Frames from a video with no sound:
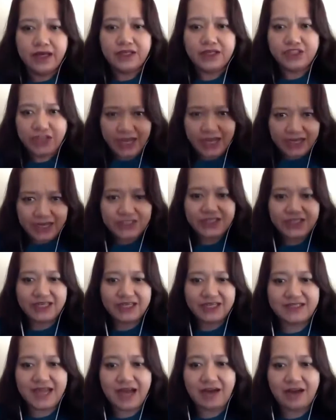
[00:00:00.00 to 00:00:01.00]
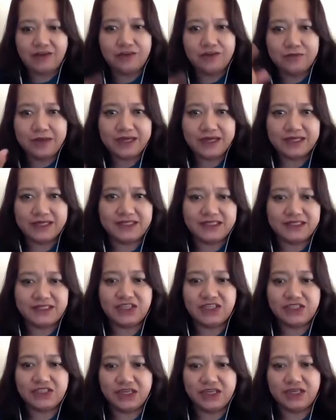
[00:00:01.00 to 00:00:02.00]
Change is now. You make a
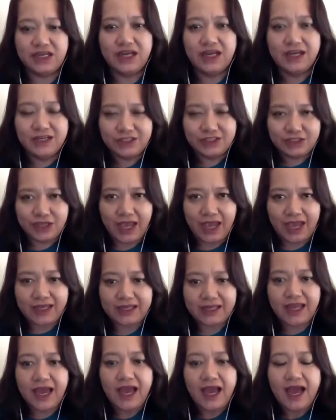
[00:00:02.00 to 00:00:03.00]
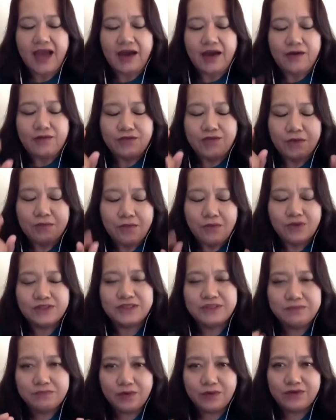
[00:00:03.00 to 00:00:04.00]
decision. And the most
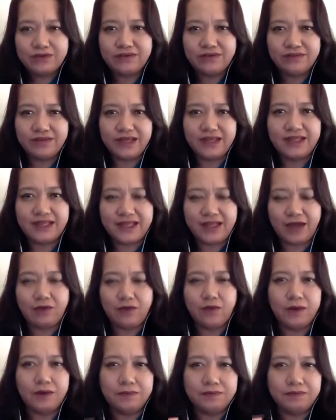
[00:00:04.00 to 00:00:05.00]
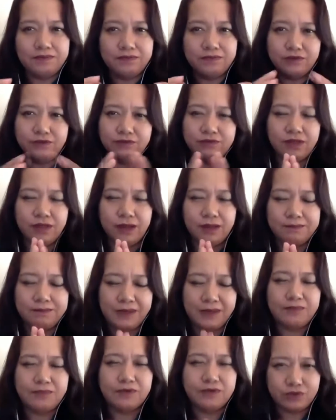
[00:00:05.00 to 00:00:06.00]
important thing that I want the
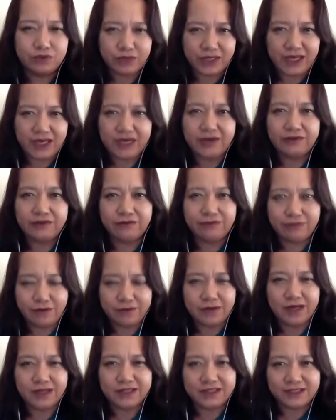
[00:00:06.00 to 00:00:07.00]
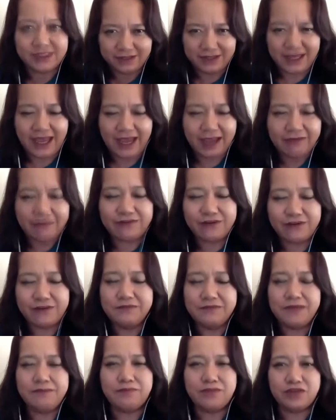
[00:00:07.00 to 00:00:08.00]
people to hear from us today, from
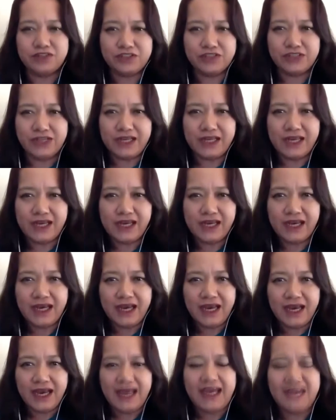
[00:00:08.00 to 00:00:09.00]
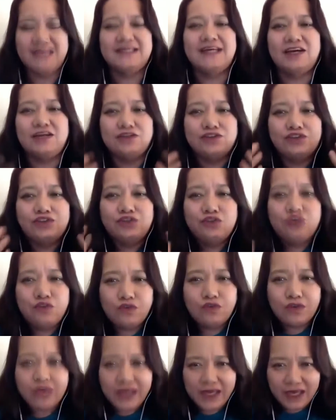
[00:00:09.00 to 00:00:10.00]
me personally, is that
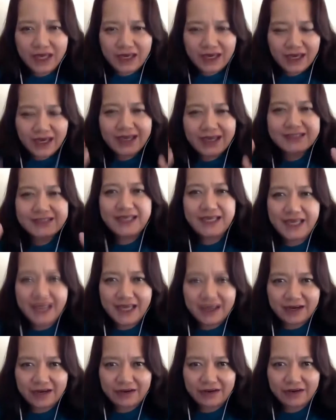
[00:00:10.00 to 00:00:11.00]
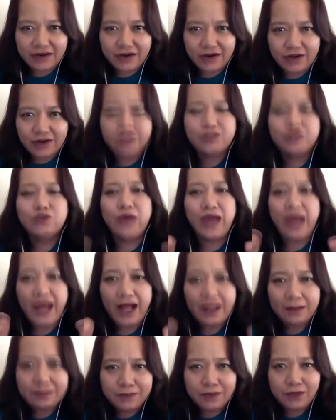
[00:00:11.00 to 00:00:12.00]
Zukul is here to
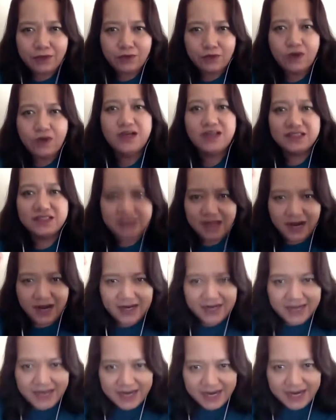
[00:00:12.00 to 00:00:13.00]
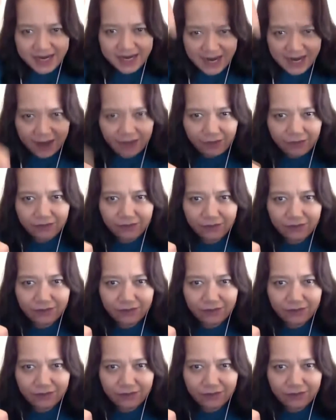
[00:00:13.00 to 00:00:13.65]
help you start now.